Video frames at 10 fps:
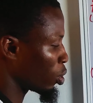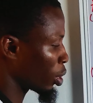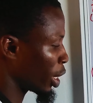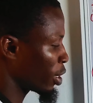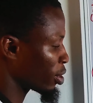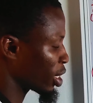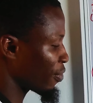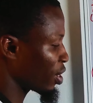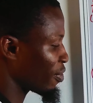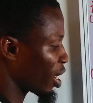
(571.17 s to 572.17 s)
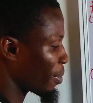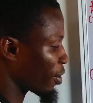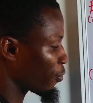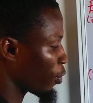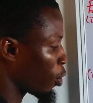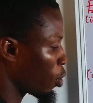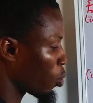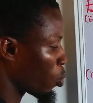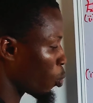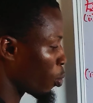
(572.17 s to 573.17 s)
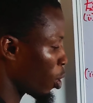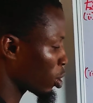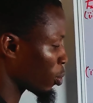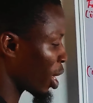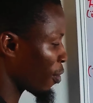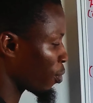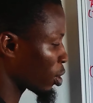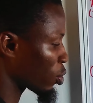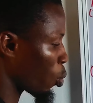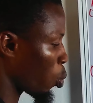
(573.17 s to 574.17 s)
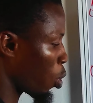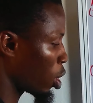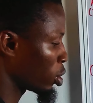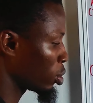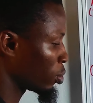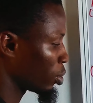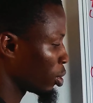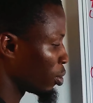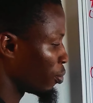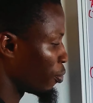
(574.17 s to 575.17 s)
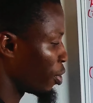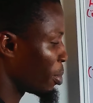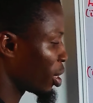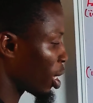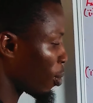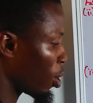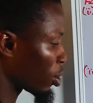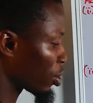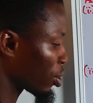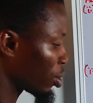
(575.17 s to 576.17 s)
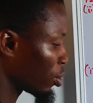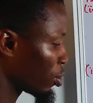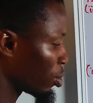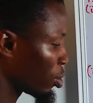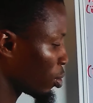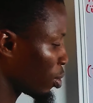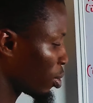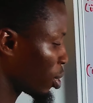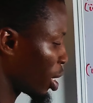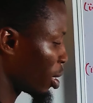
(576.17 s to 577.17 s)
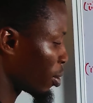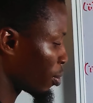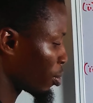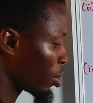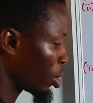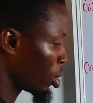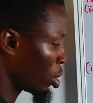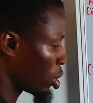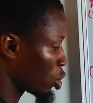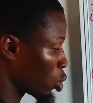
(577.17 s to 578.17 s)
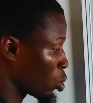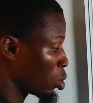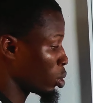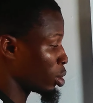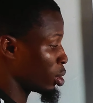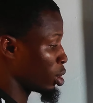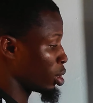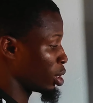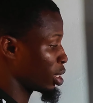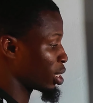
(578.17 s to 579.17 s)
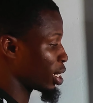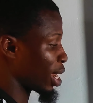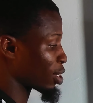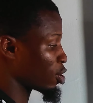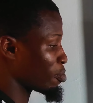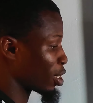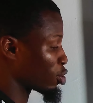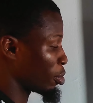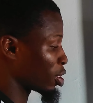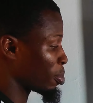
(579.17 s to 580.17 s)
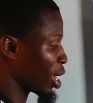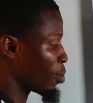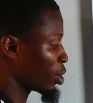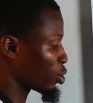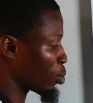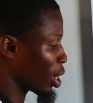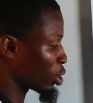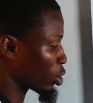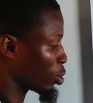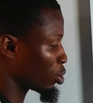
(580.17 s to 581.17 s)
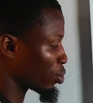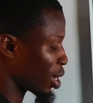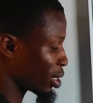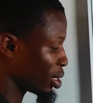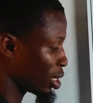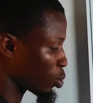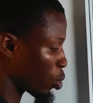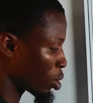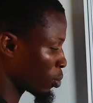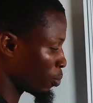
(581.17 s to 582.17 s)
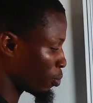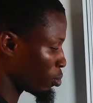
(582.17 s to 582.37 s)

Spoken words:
okay, 7 divided by 4, we have what? 1. Remainder what? 3. So this is the last number to multiply with, so we are just going to write this one